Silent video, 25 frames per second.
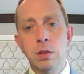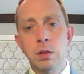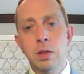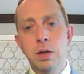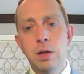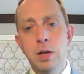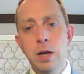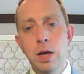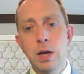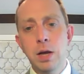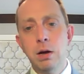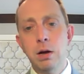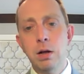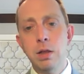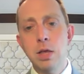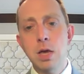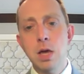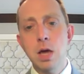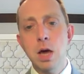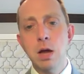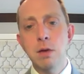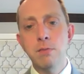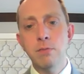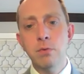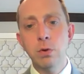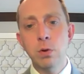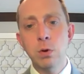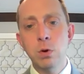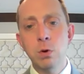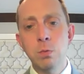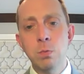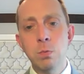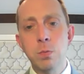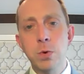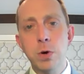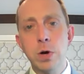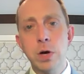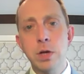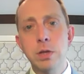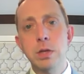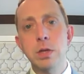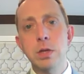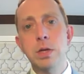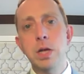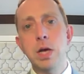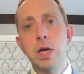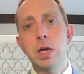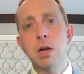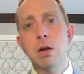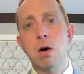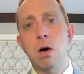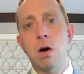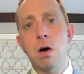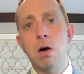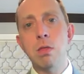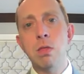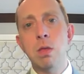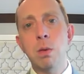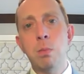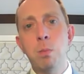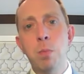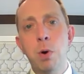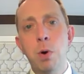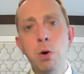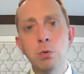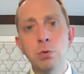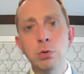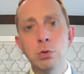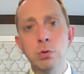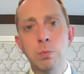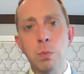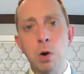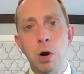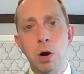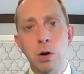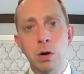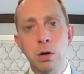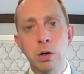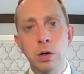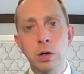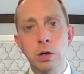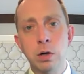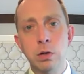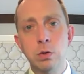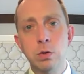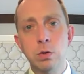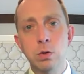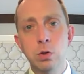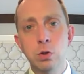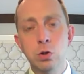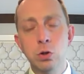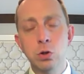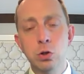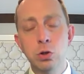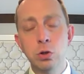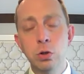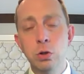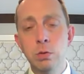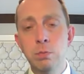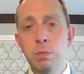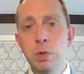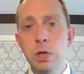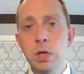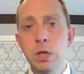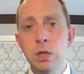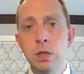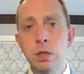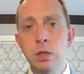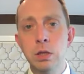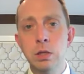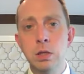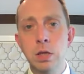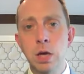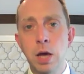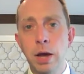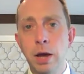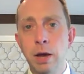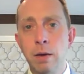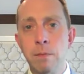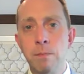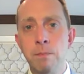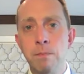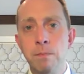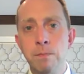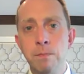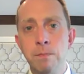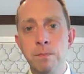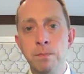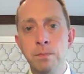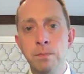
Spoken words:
The date on the envelope and the date on the postmark should be the same.